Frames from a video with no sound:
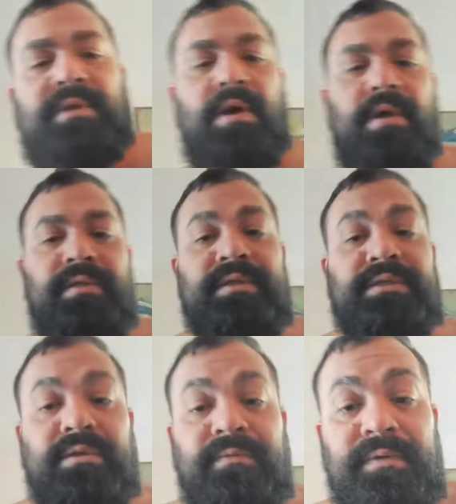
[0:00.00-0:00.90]
all these
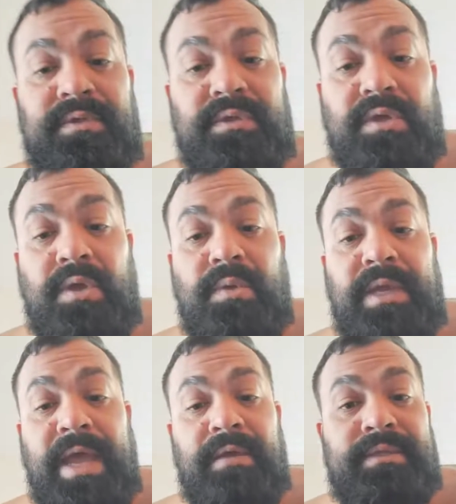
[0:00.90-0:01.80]
surfers are
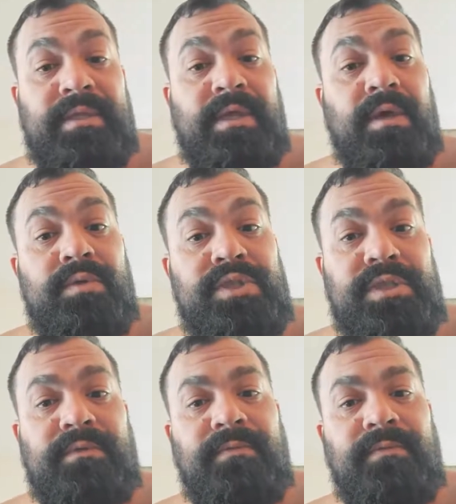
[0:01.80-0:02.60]
going out to the ocean